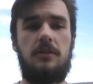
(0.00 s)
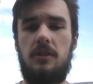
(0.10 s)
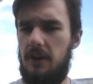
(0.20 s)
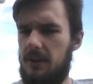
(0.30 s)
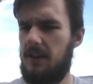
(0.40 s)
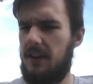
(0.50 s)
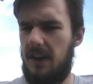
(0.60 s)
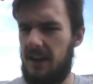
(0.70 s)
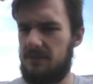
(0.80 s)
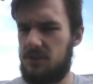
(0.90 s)
Sorry,
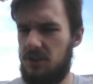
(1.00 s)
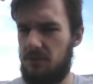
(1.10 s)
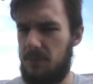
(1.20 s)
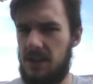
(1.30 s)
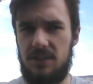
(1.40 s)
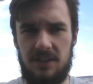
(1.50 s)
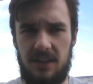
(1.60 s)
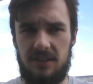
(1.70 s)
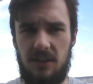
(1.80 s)
I should have mentioned this.